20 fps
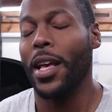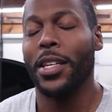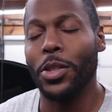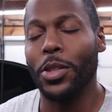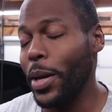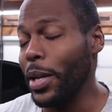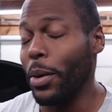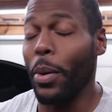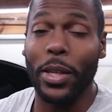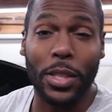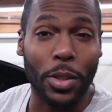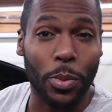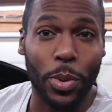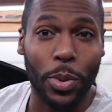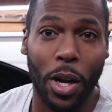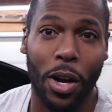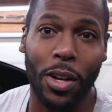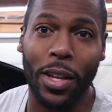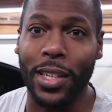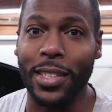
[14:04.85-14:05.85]
So anyway, so
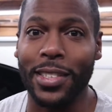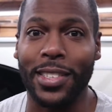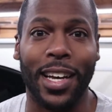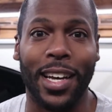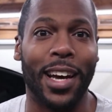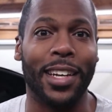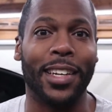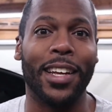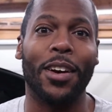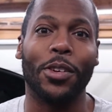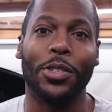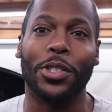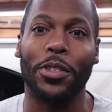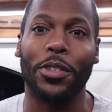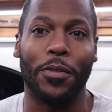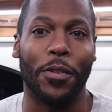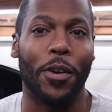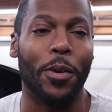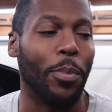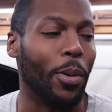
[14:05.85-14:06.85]
with all that aside, now into
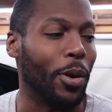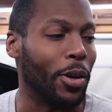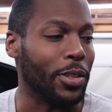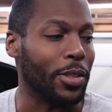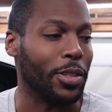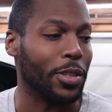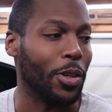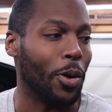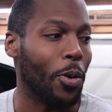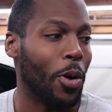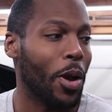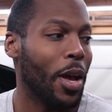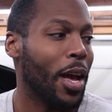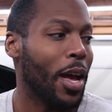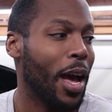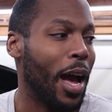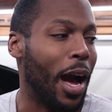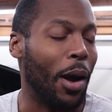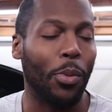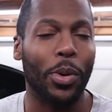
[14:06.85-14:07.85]
the fun part. So
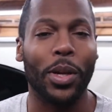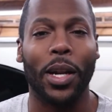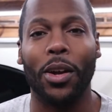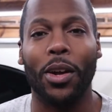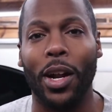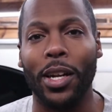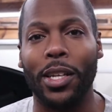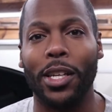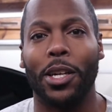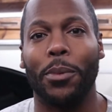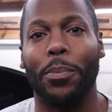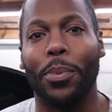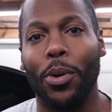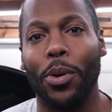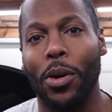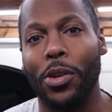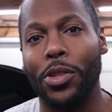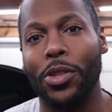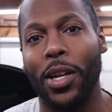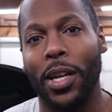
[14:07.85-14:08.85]
I went out, I did a
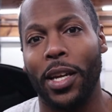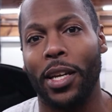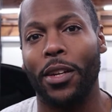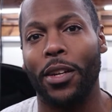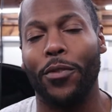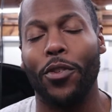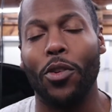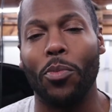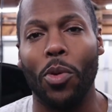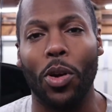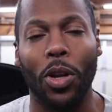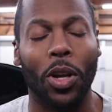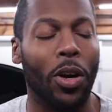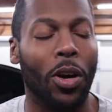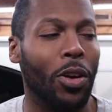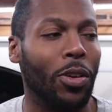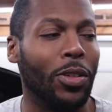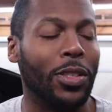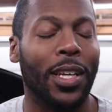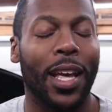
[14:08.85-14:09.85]
pull, I was trying to get a few more
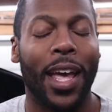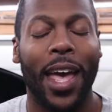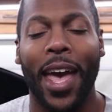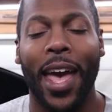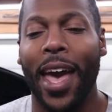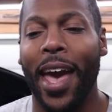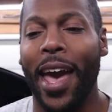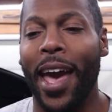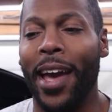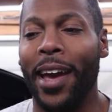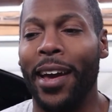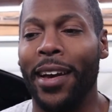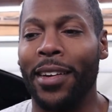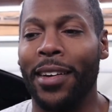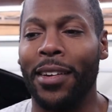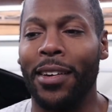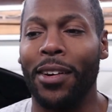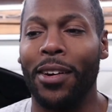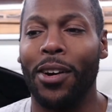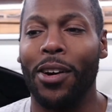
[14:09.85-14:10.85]
logs.
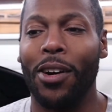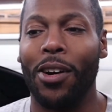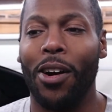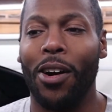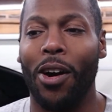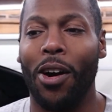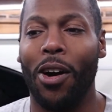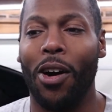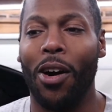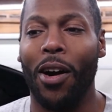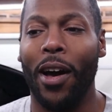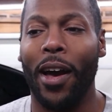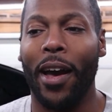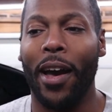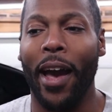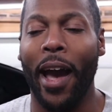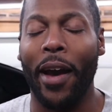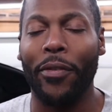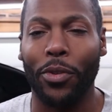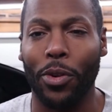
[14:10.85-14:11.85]
And
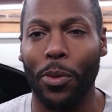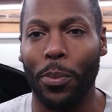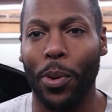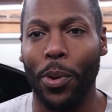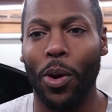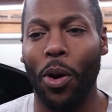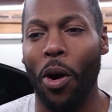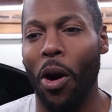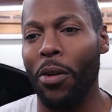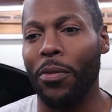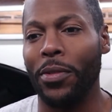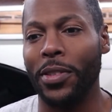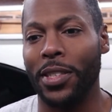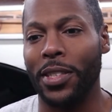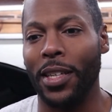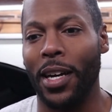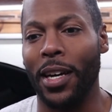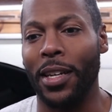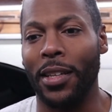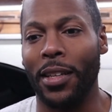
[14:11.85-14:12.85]
after a pull, all of a
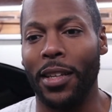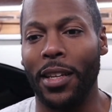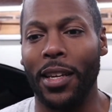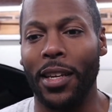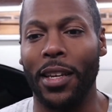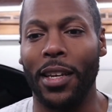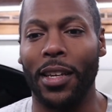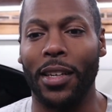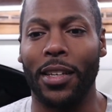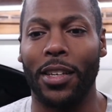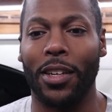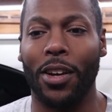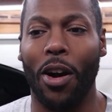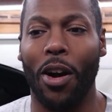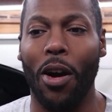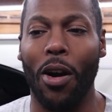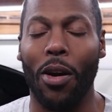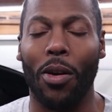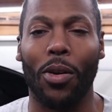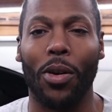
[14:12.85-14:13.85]
sudden, the
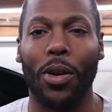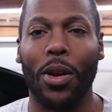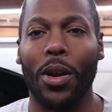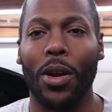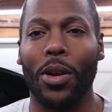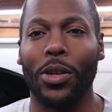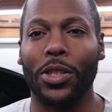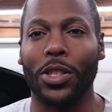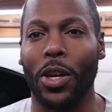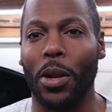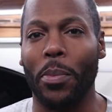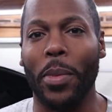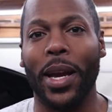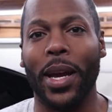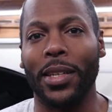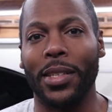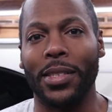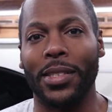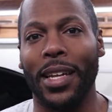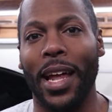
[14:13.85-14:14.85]
car started
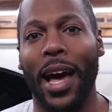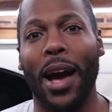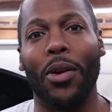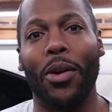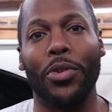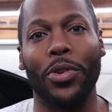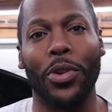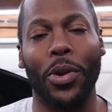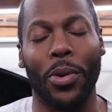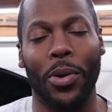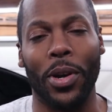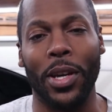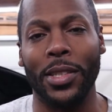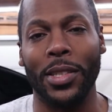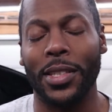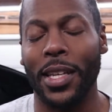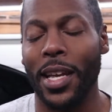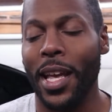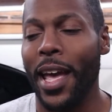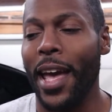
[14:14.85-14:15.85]
making this loud
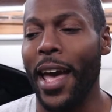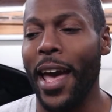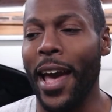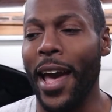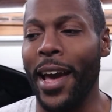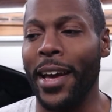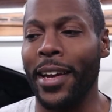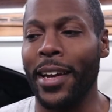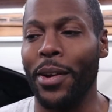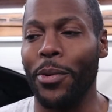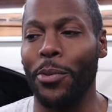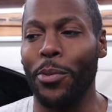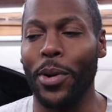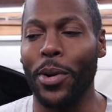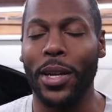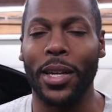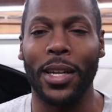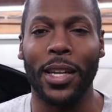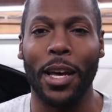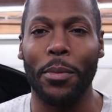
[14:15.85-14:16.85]
noise. And it
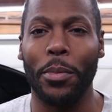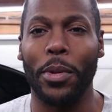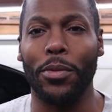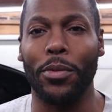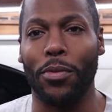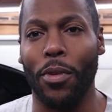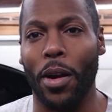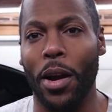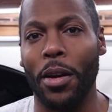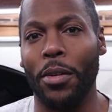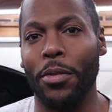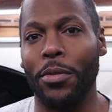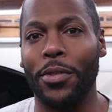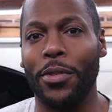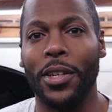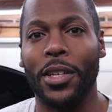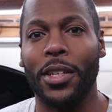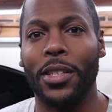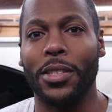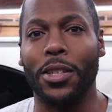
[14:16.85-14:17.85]
wouldn't let me
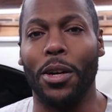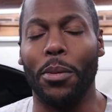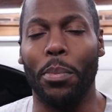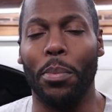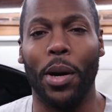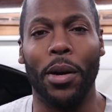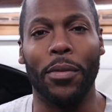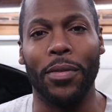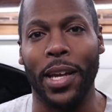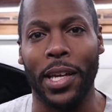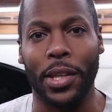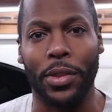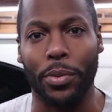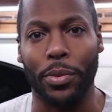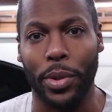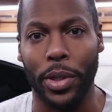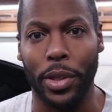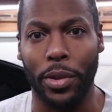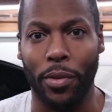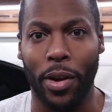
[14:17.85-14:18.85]
rev to above like
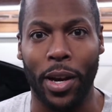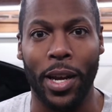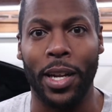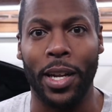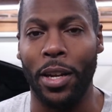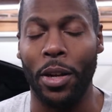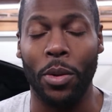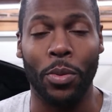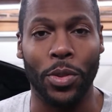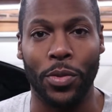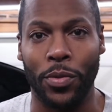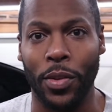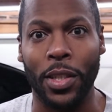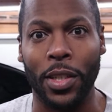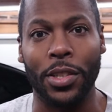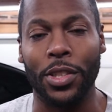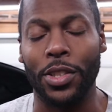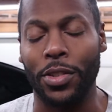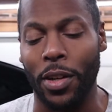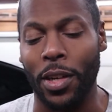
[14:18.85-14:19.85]
3 grand, and it was
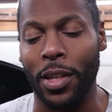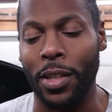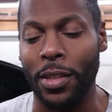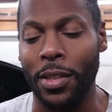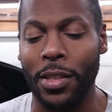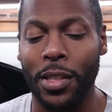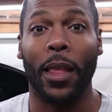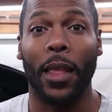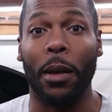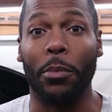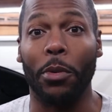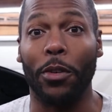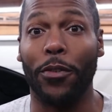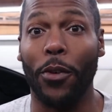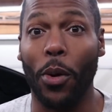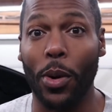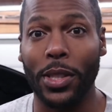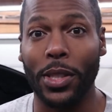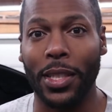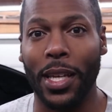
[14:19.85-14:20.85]
really struggling. But
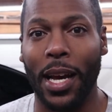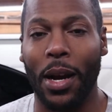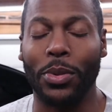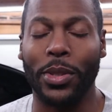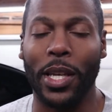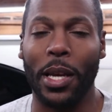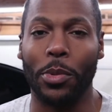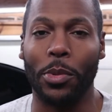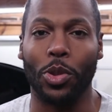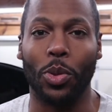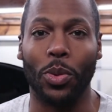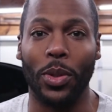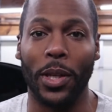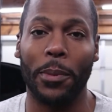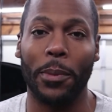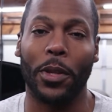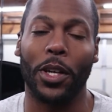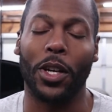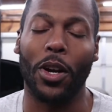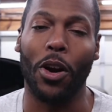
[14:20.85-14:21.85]
fortunately, I was able to
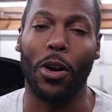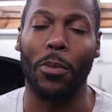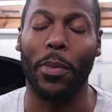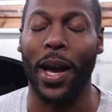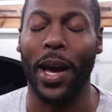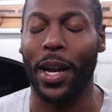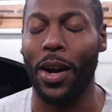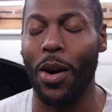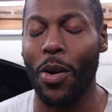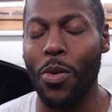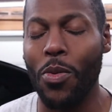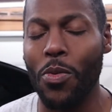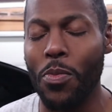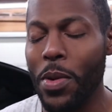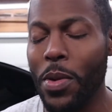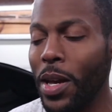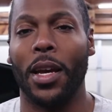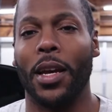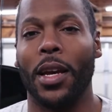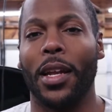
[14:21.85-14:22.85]
limp the car back
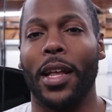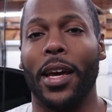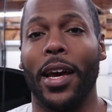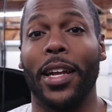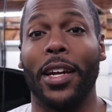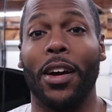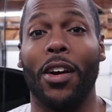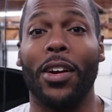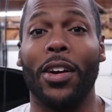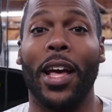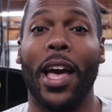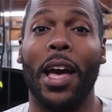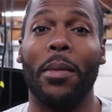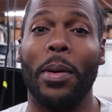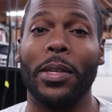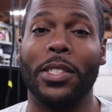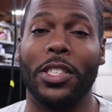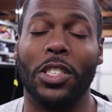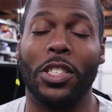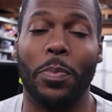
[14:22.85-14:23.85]
home, and I already had
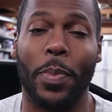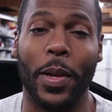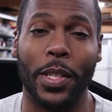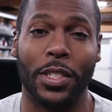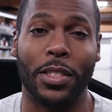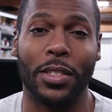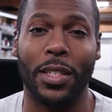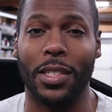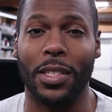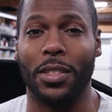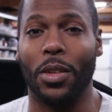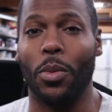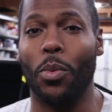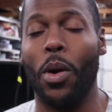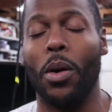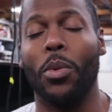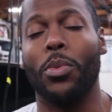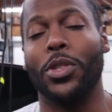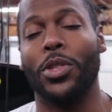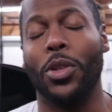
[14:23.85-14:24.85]
my suspicions as to
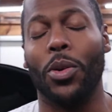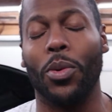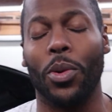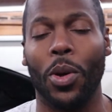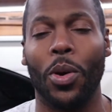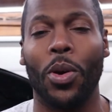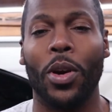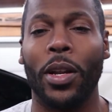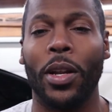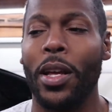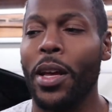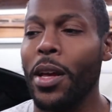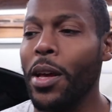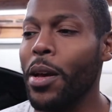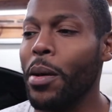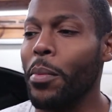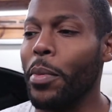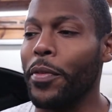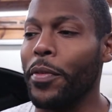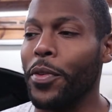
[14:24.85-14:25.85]
what was going on.
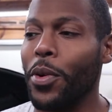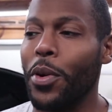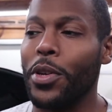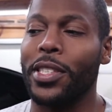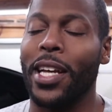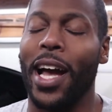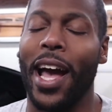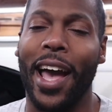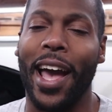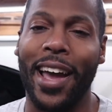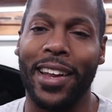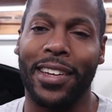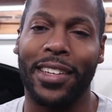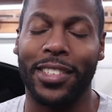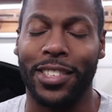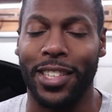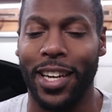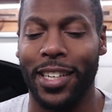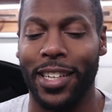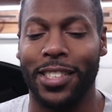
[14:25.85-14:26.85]
But of course, I had to
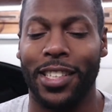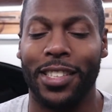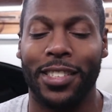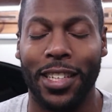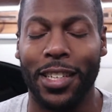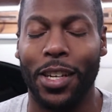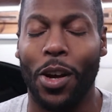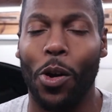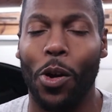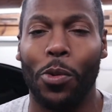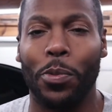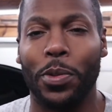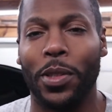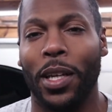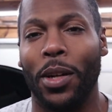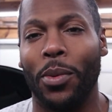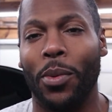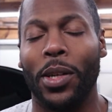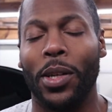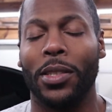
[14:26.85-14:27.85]
check just in hopes
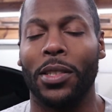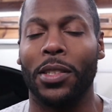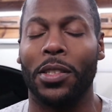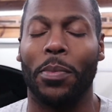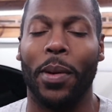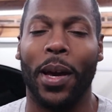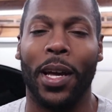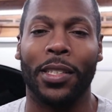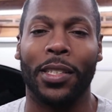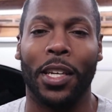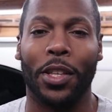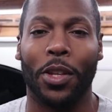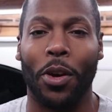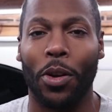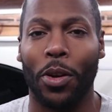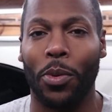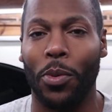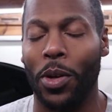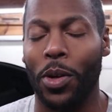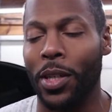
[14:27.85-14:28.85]
that it wasn't as bad as I
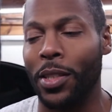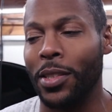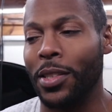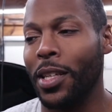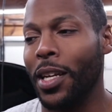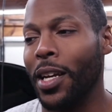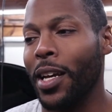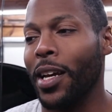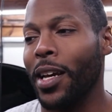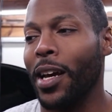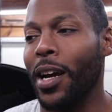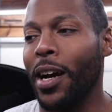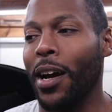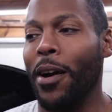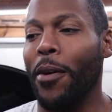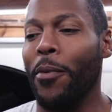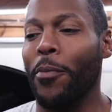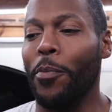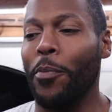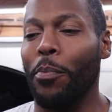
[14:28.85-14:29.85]
thought it was.
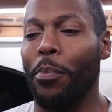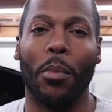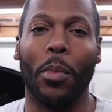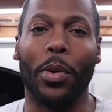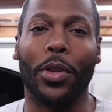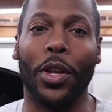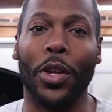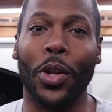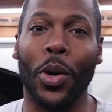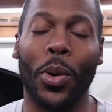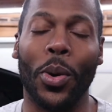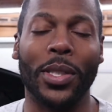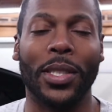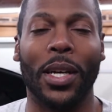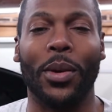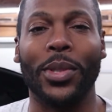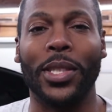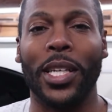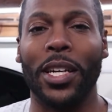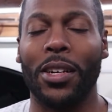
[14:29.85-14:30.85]
But the noise
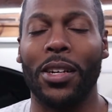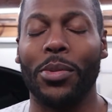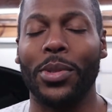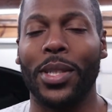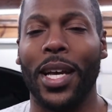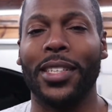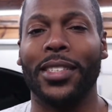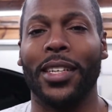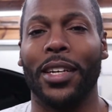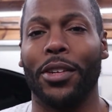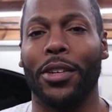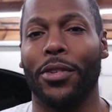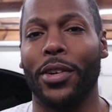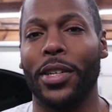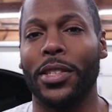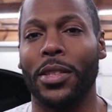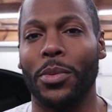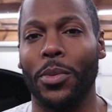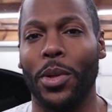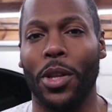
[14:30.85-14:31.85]
I was hearing was actually
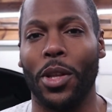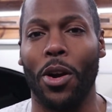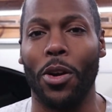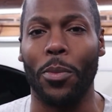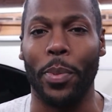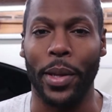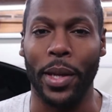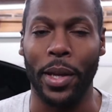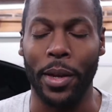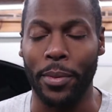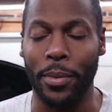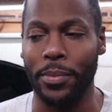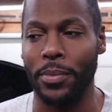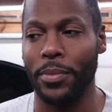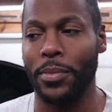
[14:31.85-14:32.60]
increasing with RPM.